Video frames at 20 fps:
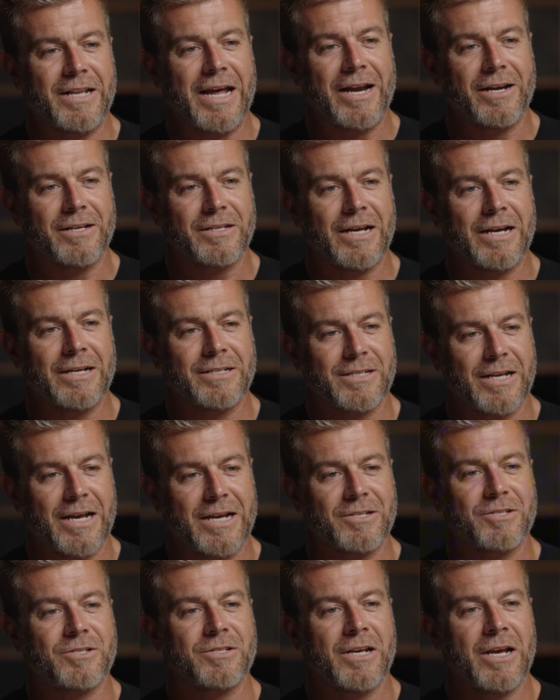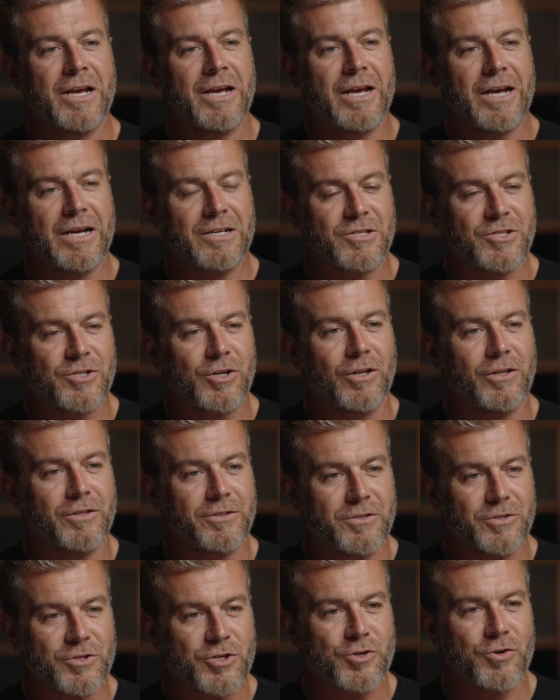that as
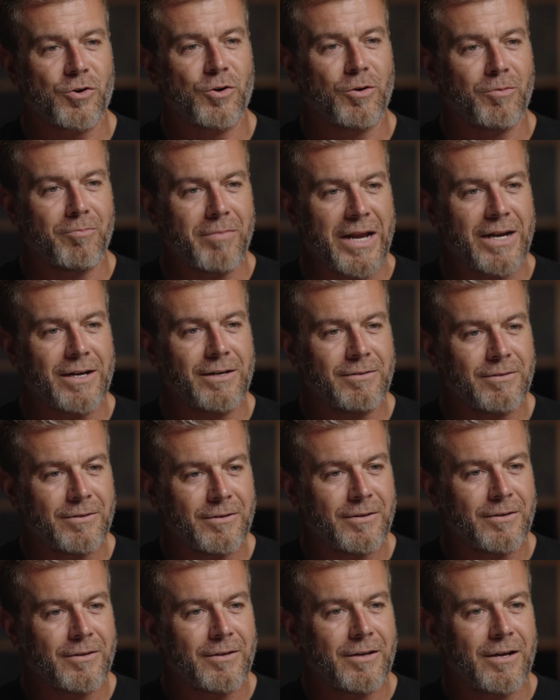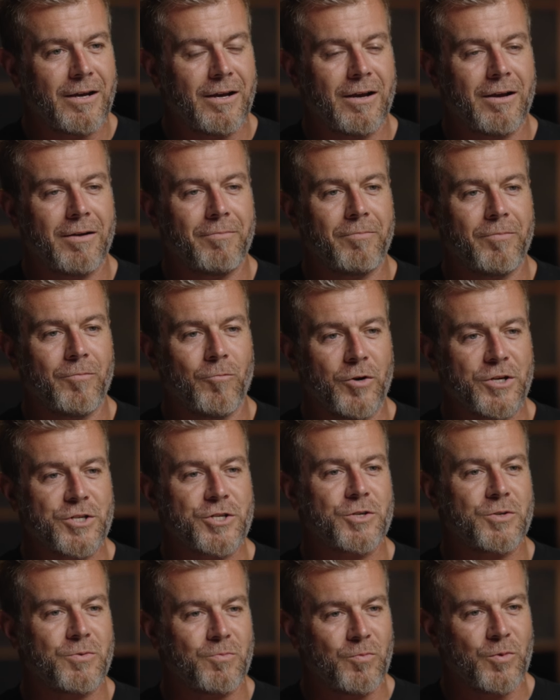solid and strong men.
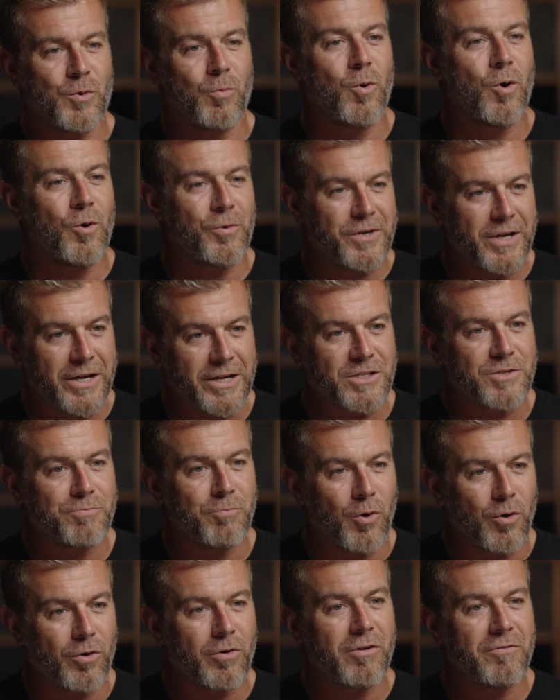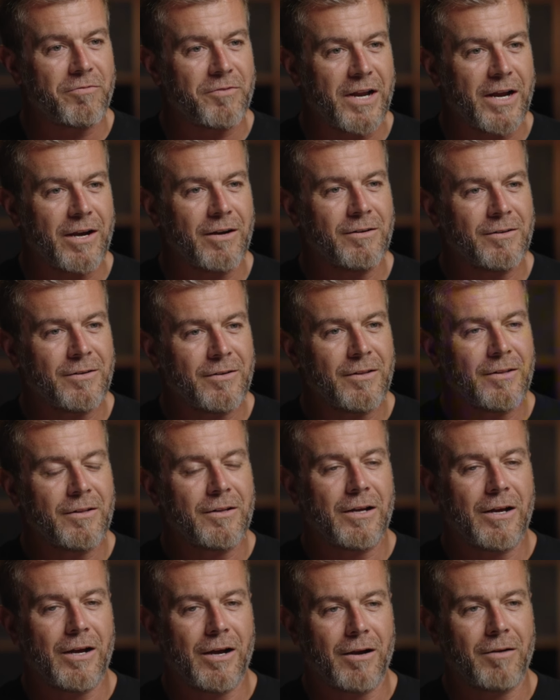Which the world needs more of now.
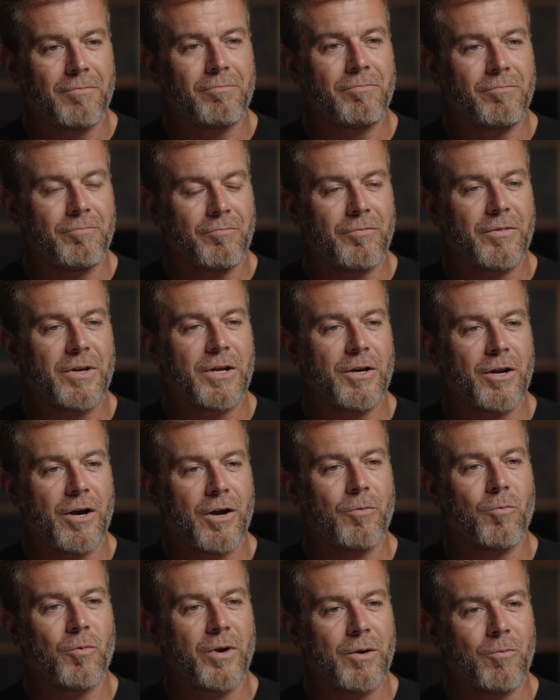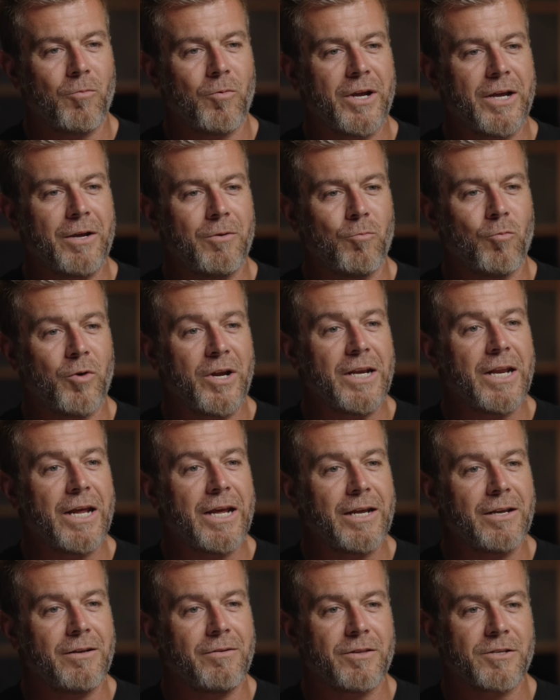We
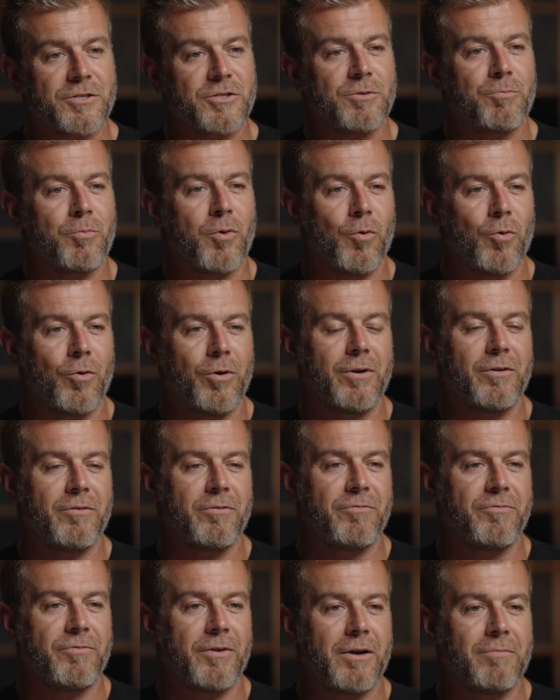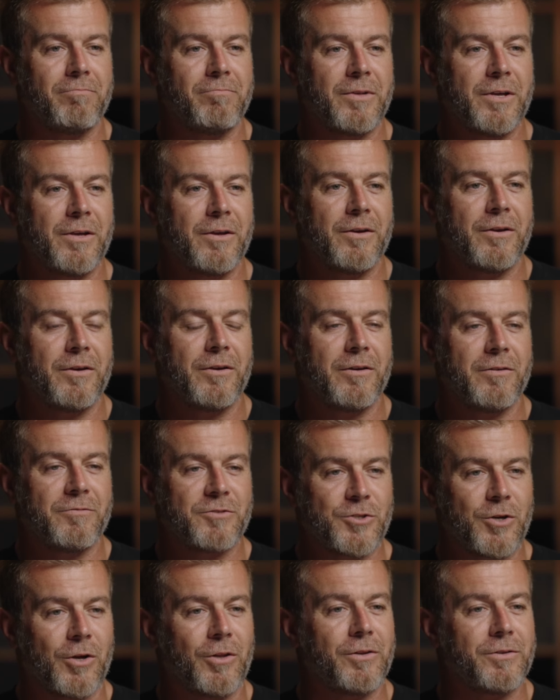need support of
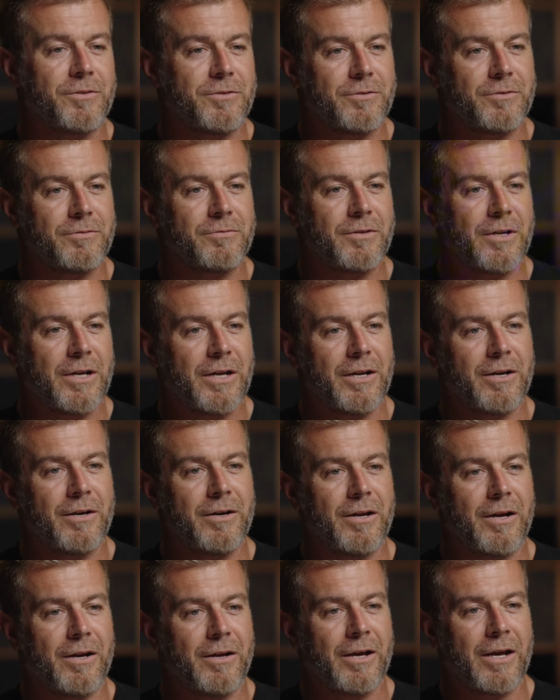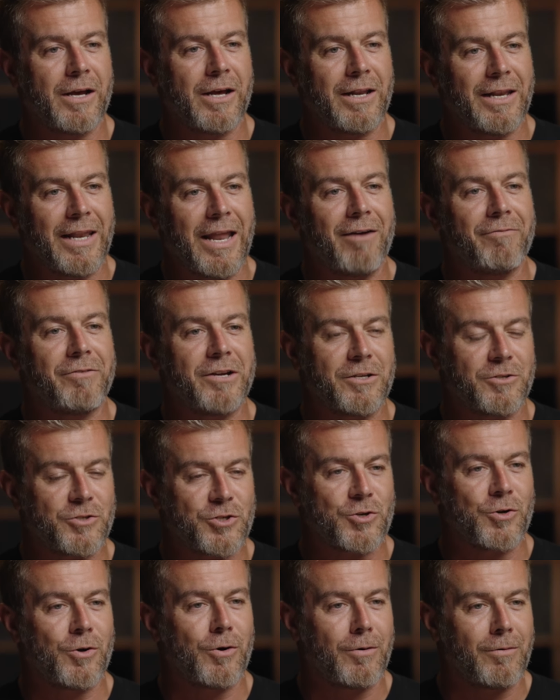solid and loving,
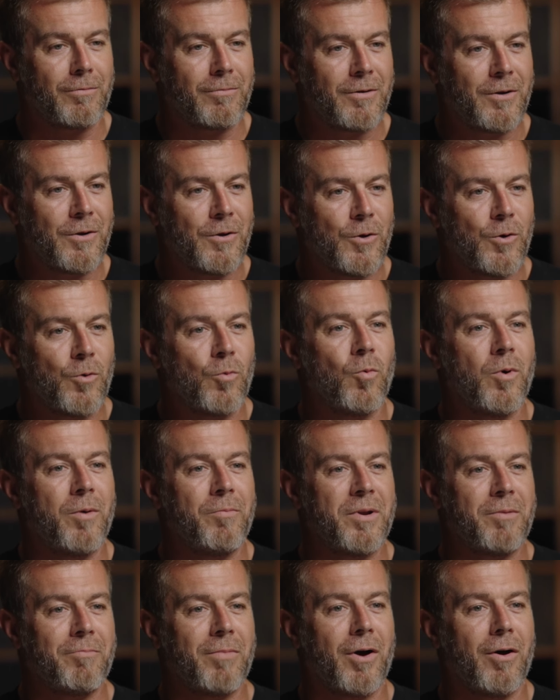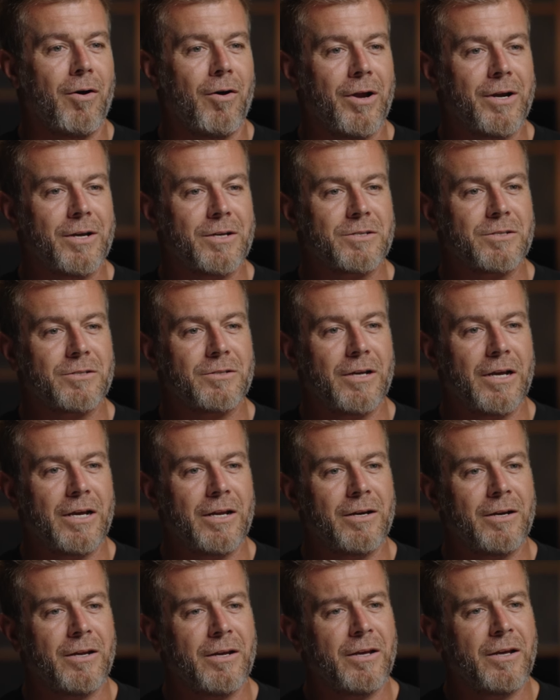strong women behind us.
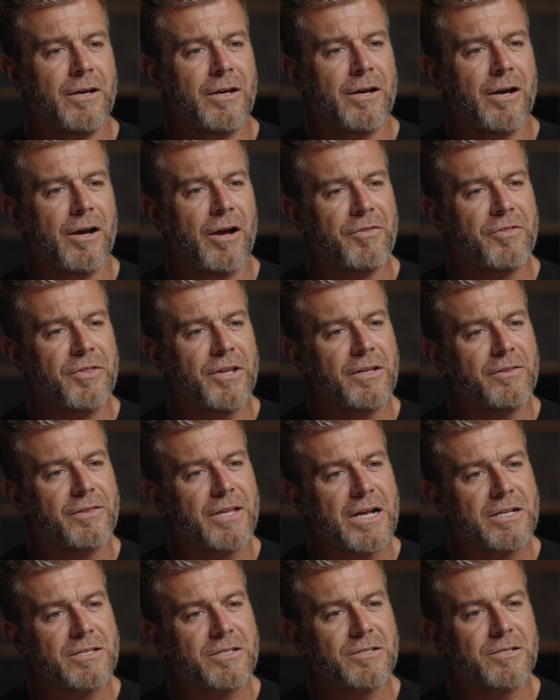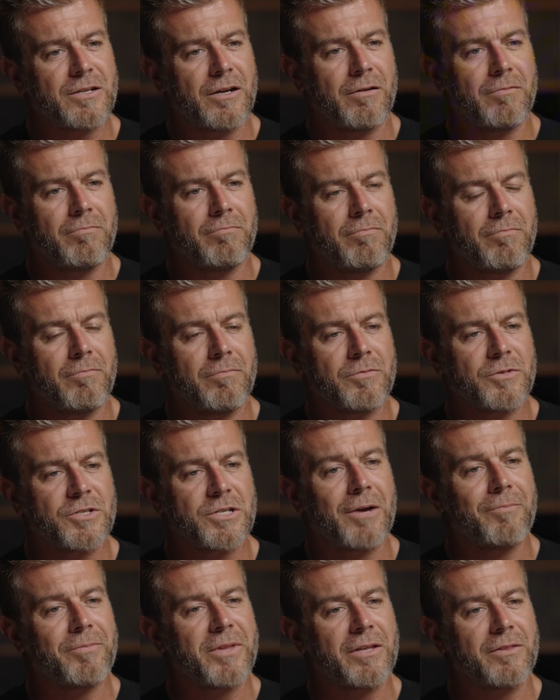And I think that's
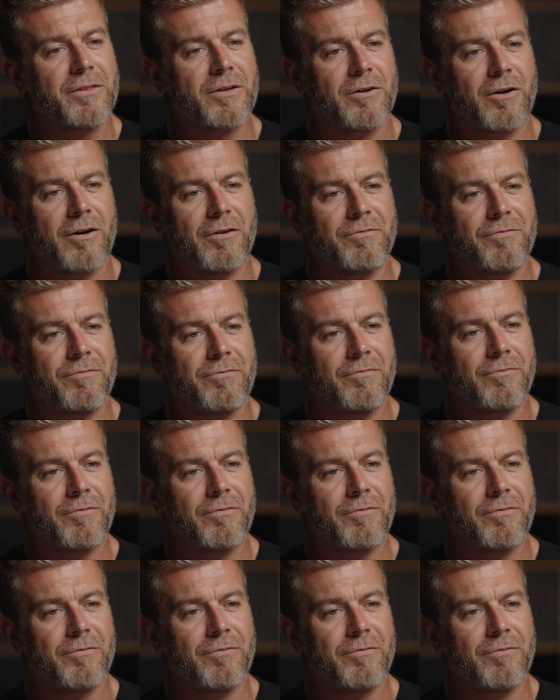something that I've